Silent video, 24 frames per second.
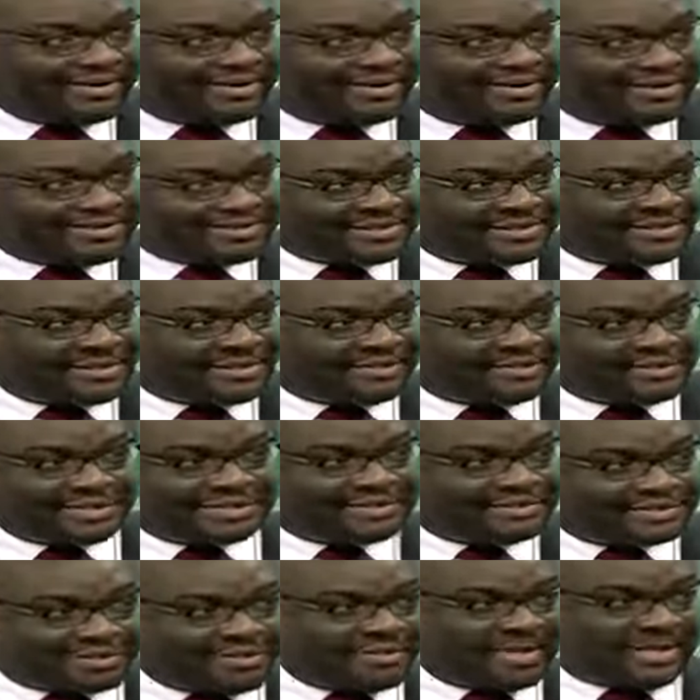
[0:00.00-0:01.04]
or somebody who
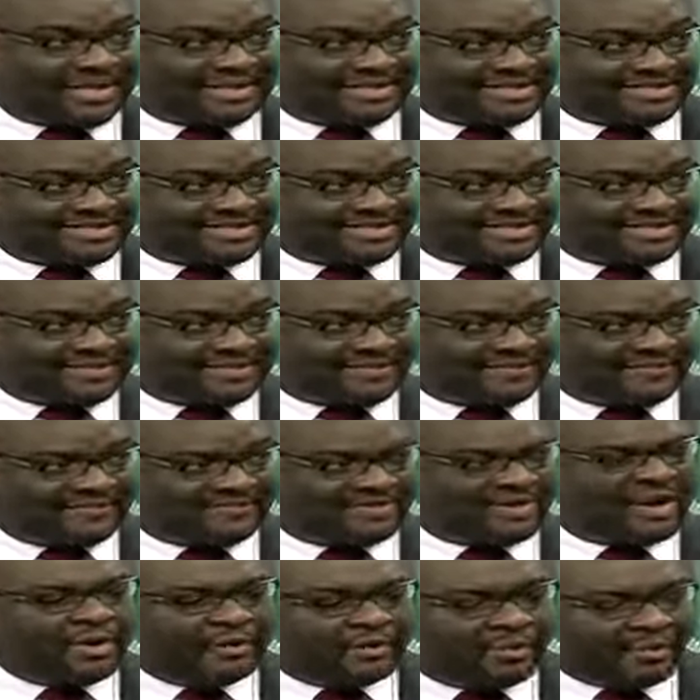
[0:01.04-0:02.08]
didn't do well in school.
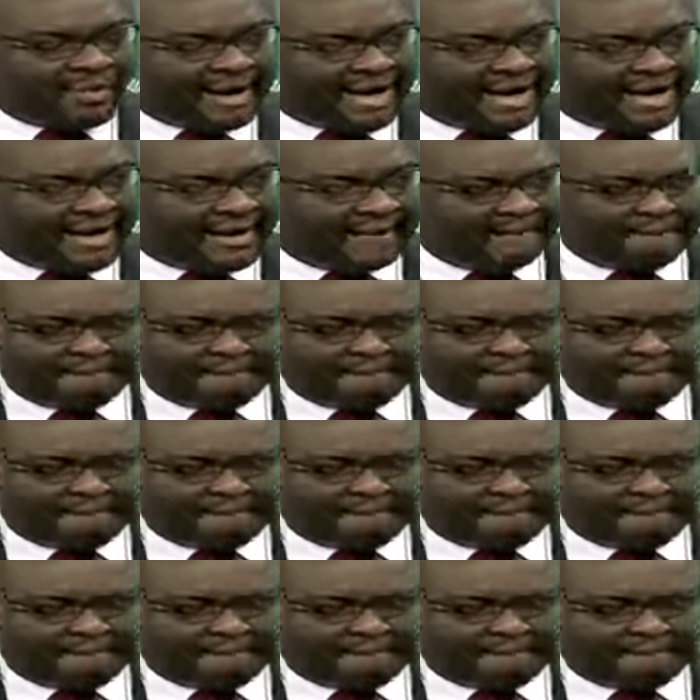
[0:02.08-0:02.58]
Why?